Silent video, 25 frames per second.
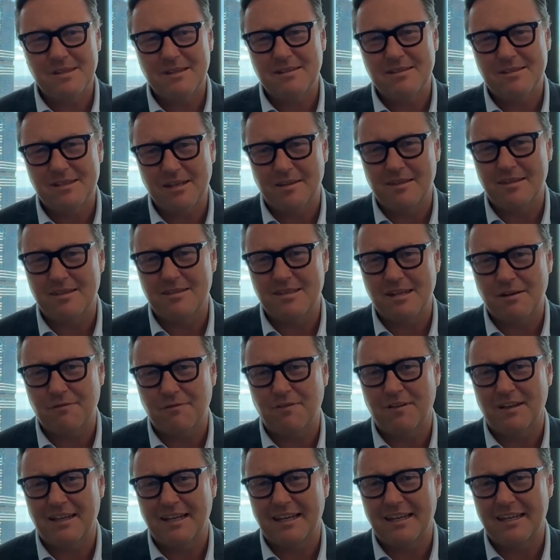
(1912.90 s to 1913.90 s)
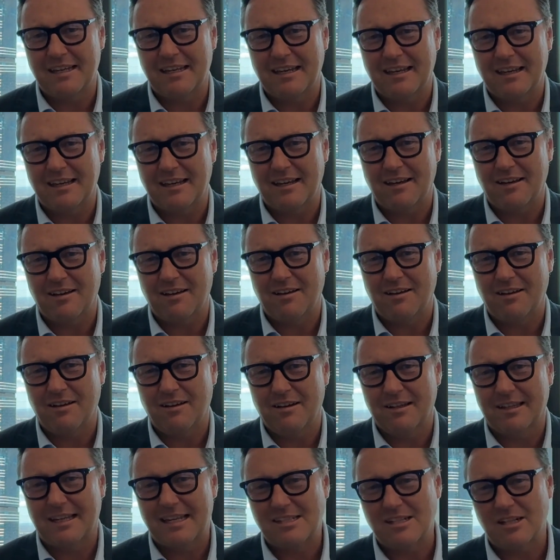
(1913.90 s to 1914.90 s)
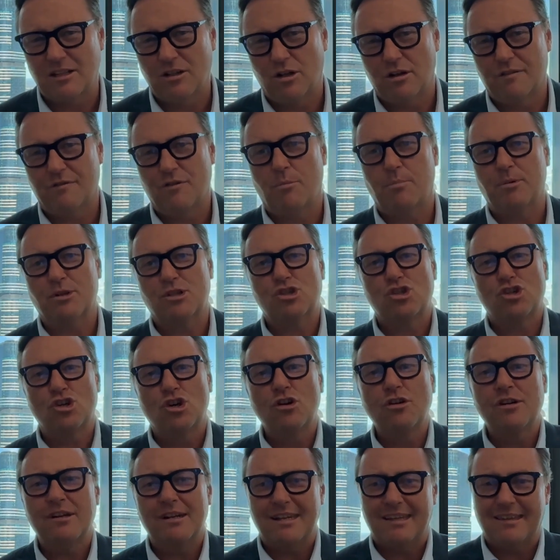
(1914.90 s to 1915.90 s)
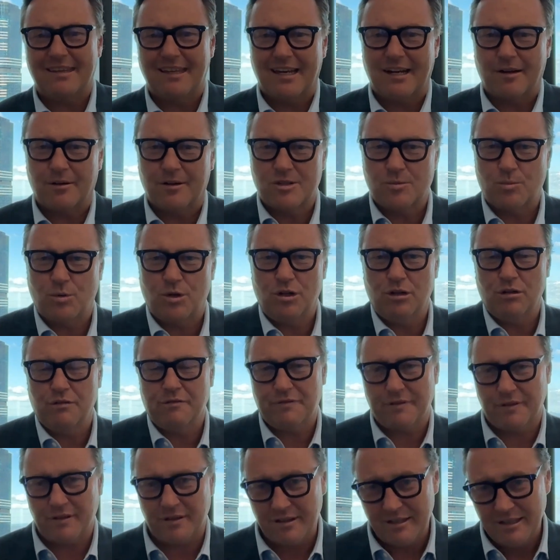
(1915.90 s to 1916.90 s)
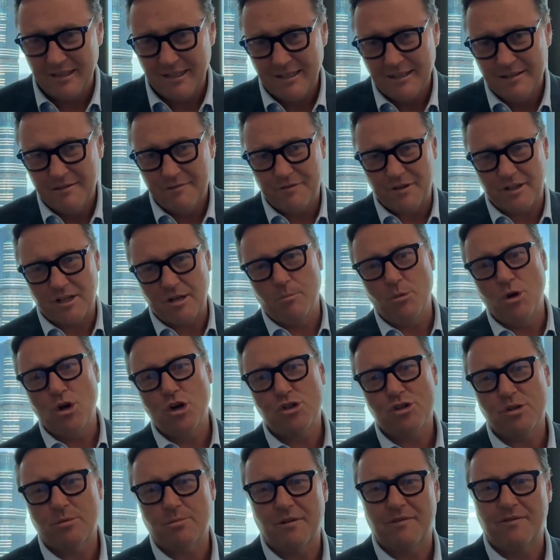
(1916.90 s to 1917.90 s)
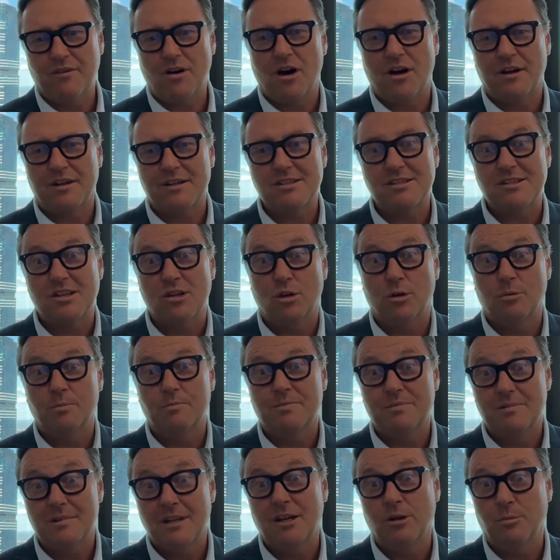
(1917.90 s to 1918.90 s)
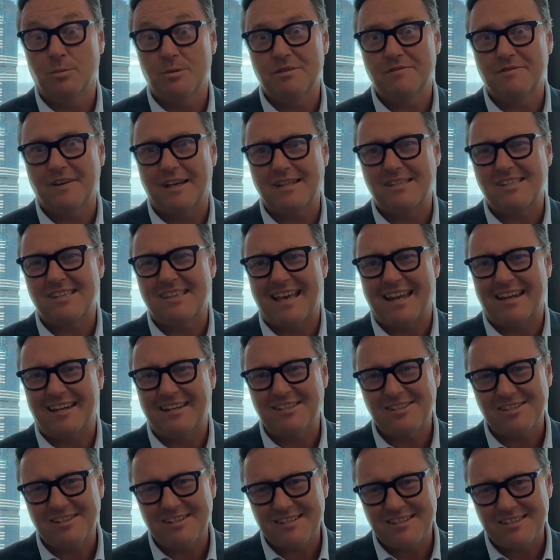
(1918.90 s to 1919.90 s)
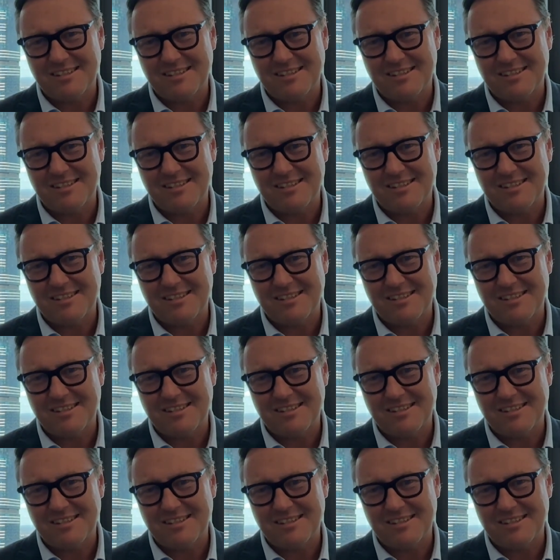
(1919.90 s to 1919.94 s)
so there's definitely, I guess, a lot of opportunity there as well for commercial providers to help defence and navvies.